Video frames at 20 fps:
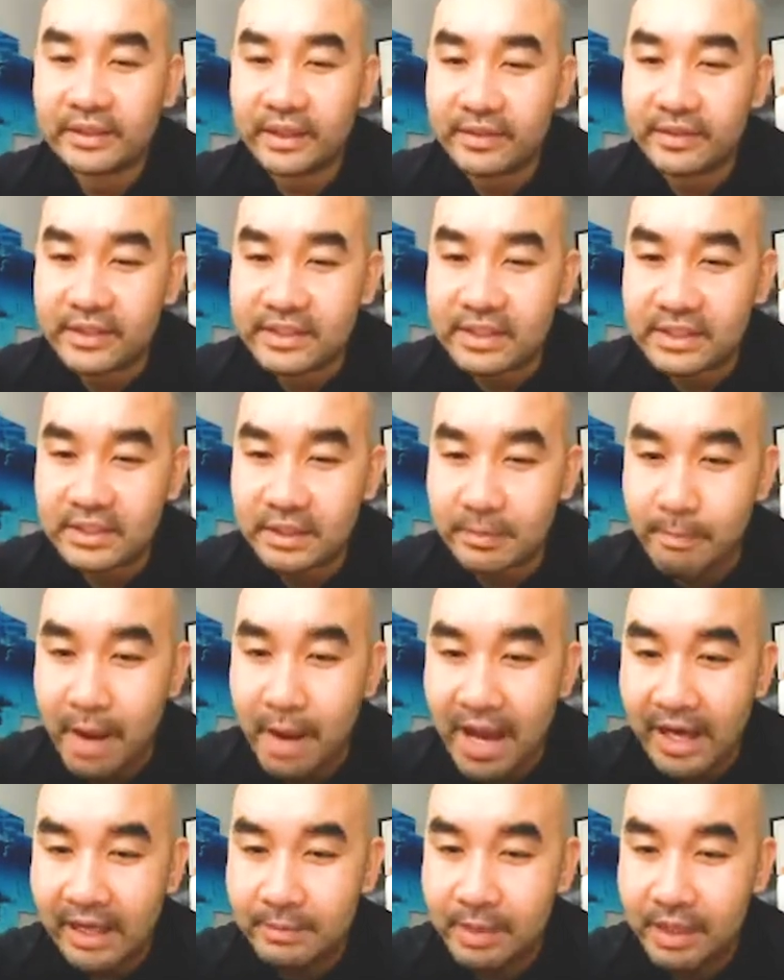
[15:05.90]
this is the
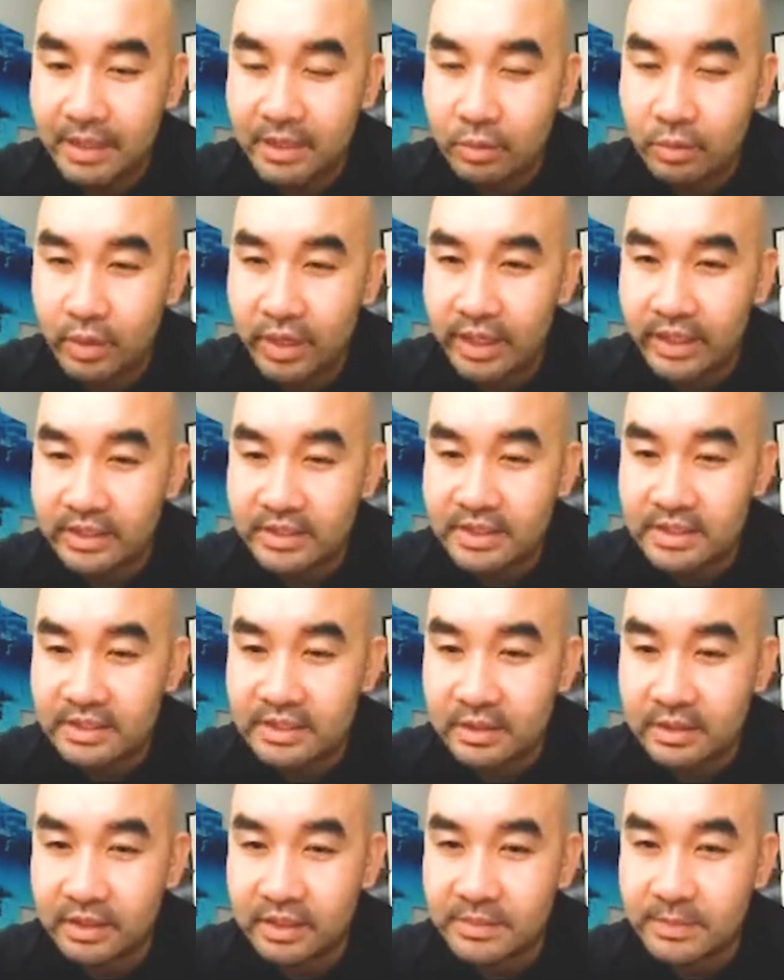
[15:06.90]
back, by the way.
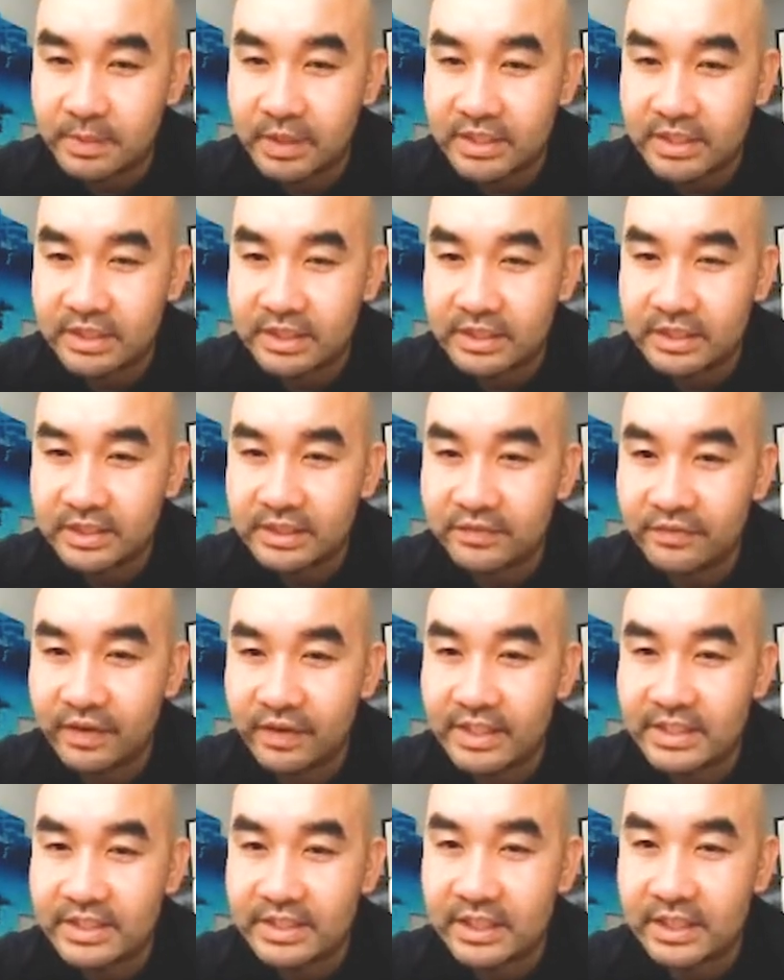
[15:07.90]
This person is
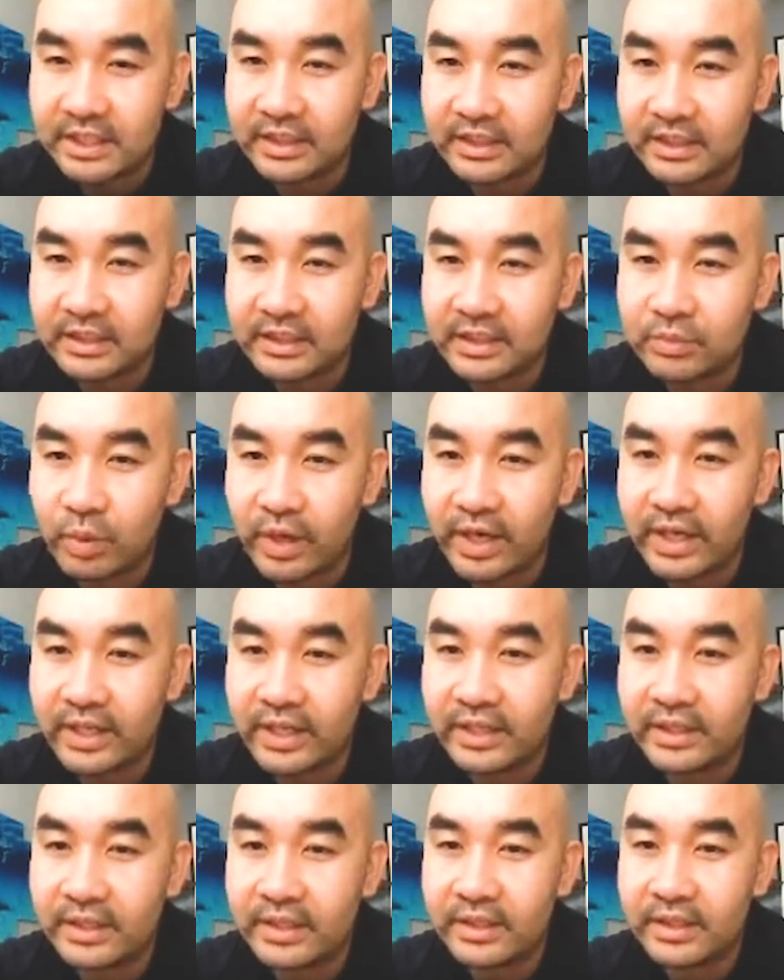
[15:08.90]
facing this
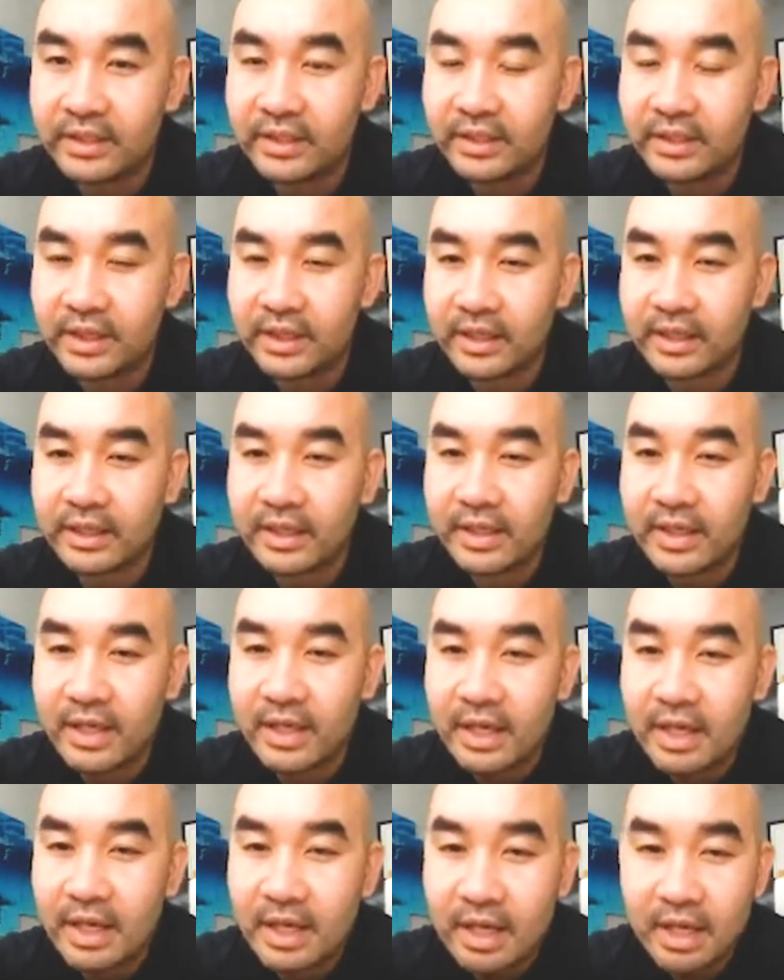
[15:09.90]
way. Okay.
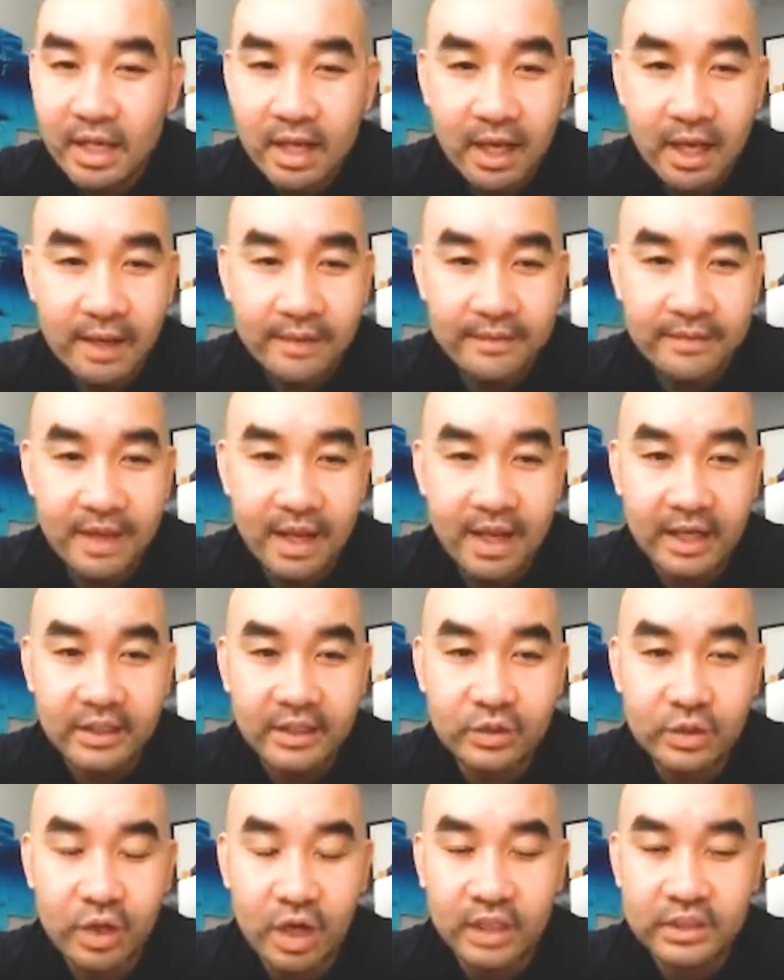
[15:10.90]
And
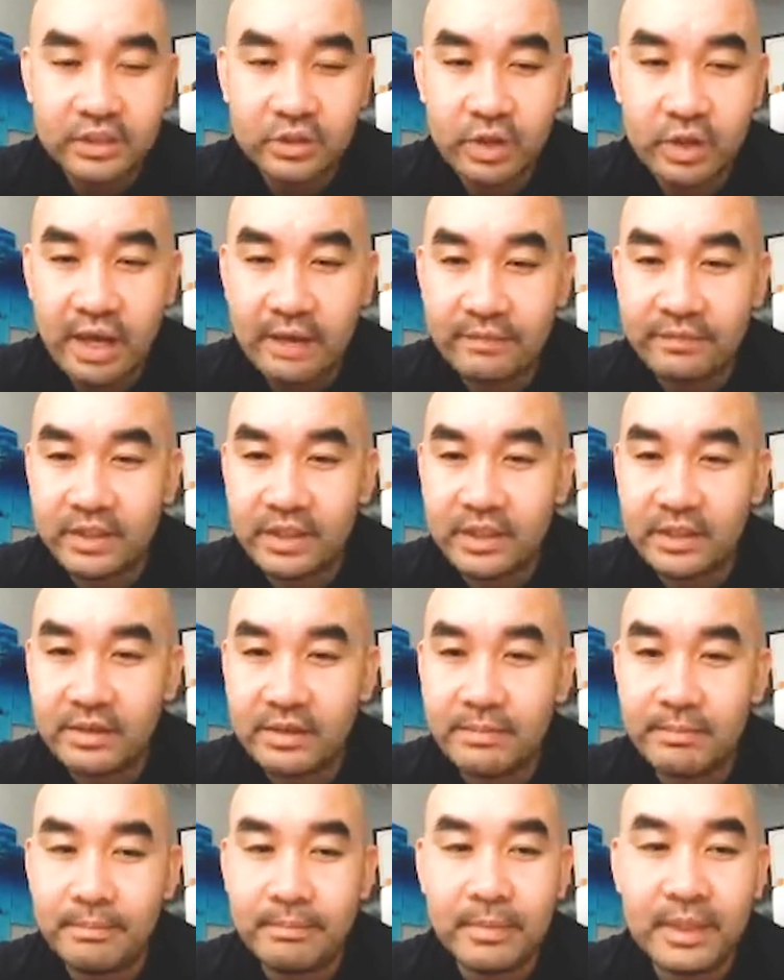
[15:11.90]
then you also have
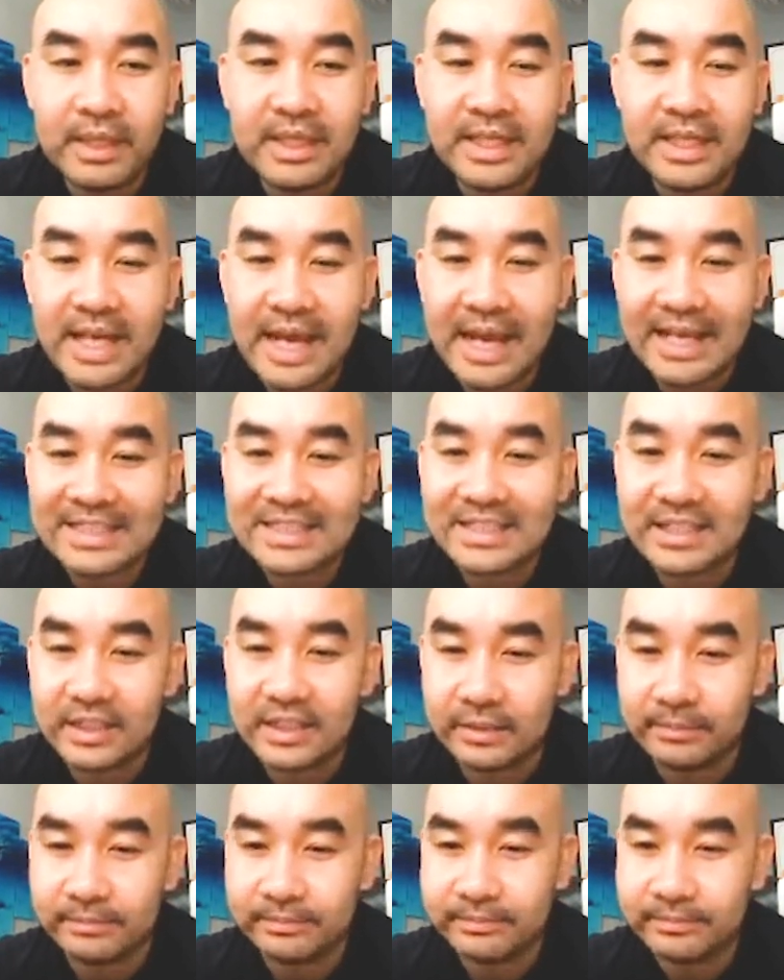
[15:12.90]
the
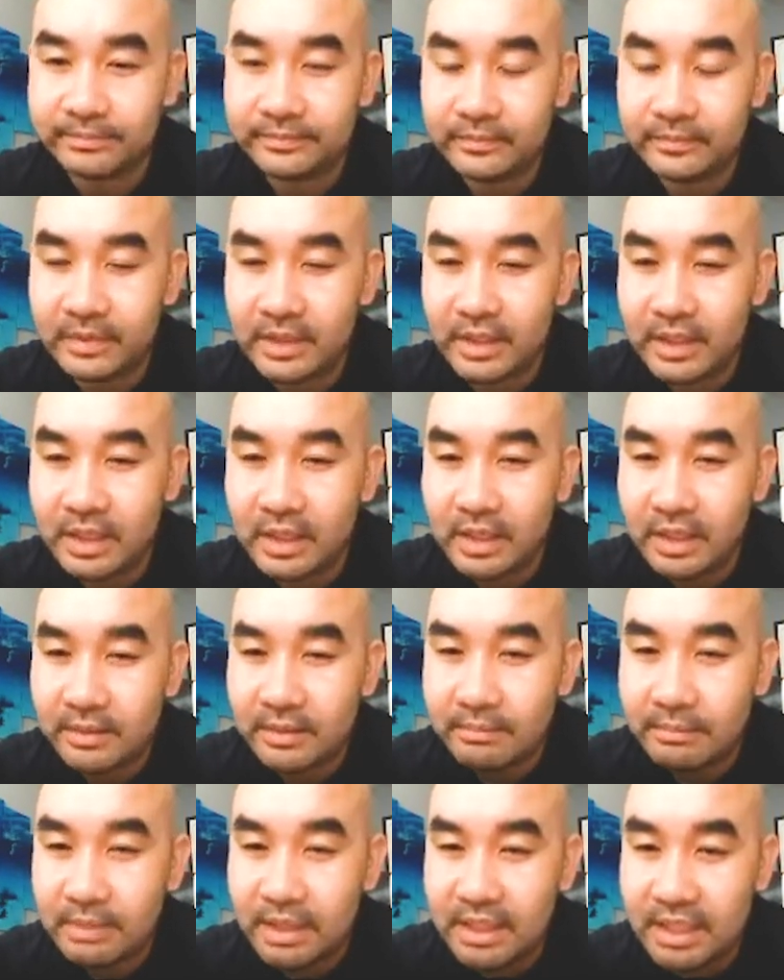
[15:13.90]
mediastinum.
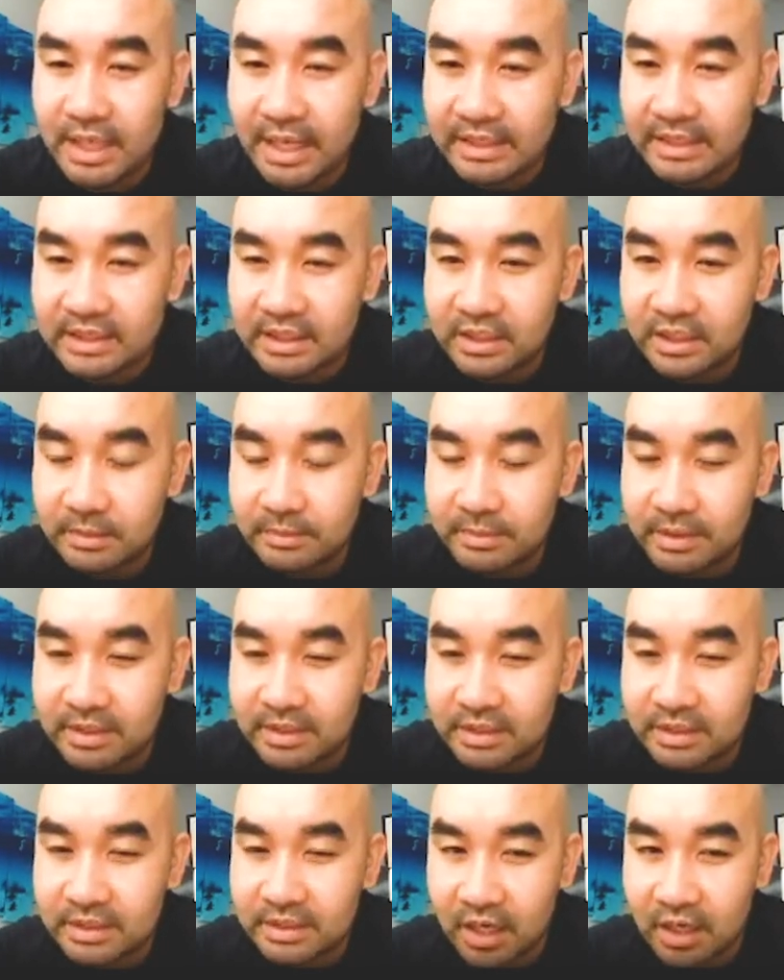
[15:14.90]
Mediastinum
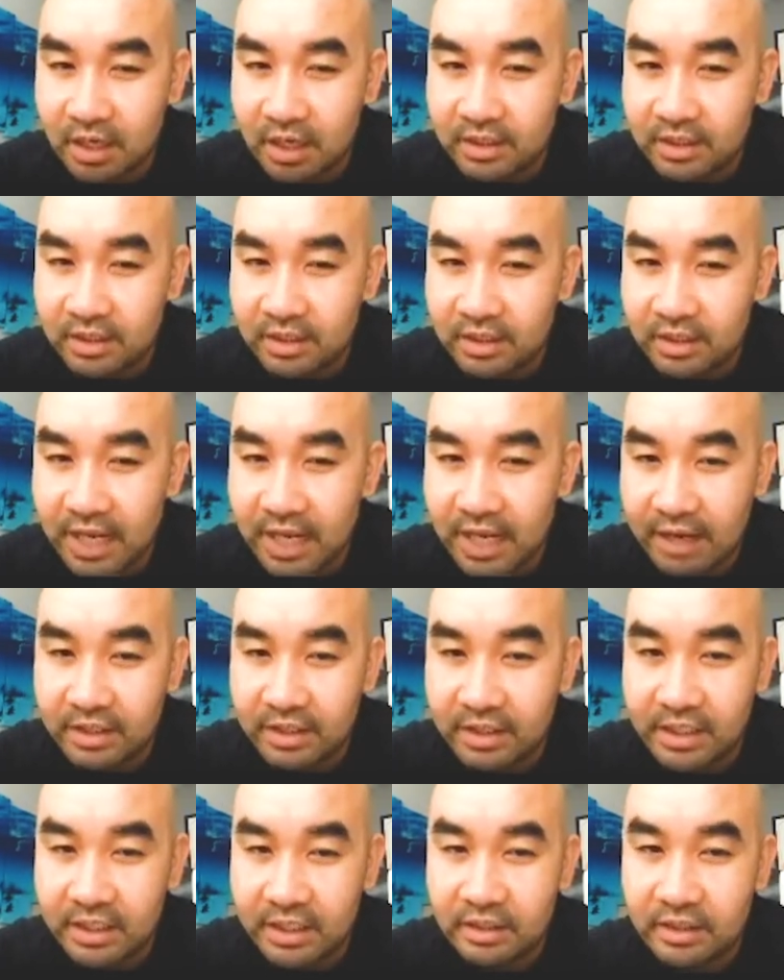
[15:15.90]
is the other
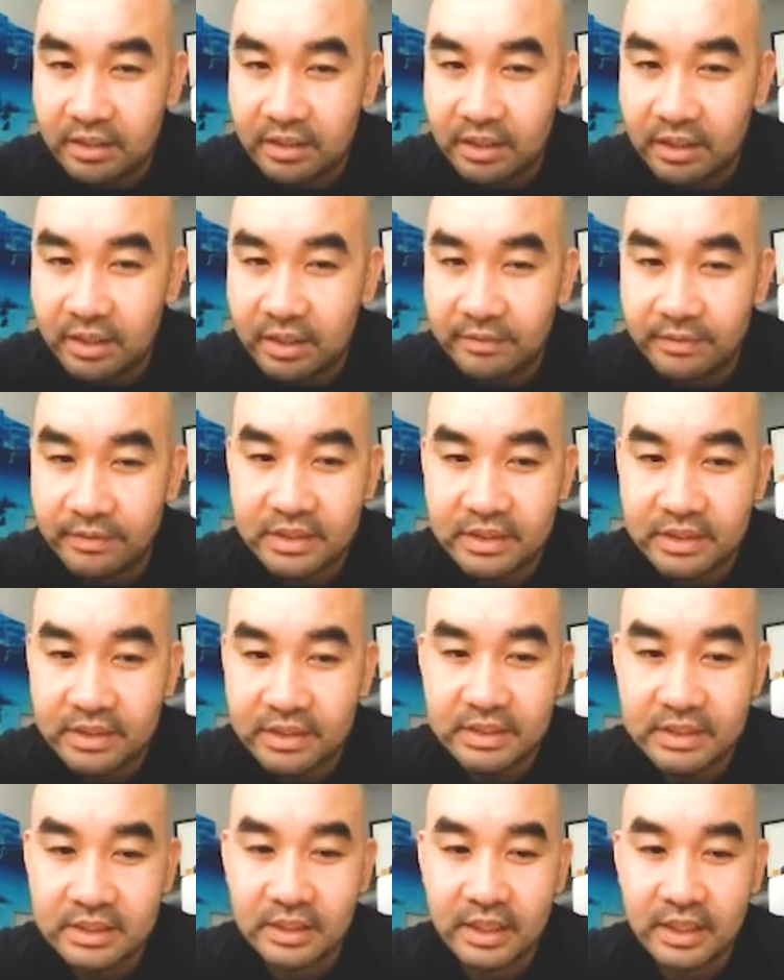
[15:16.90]
cavity.
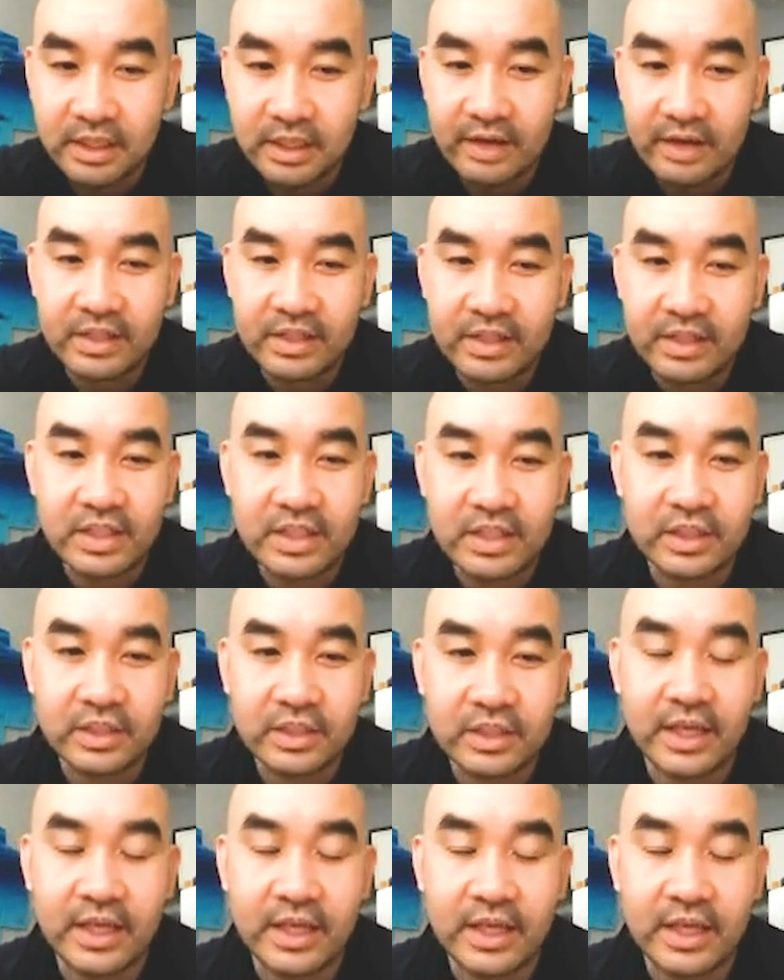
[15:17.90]
This is the cavity here that